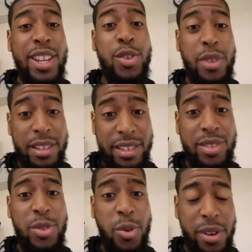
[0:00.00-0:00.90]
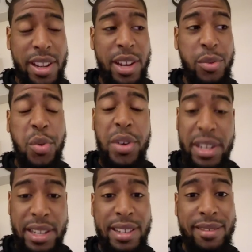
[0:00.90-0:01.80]
a crazy storyline,
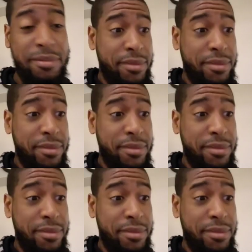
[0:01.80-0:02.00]
wouldn't it?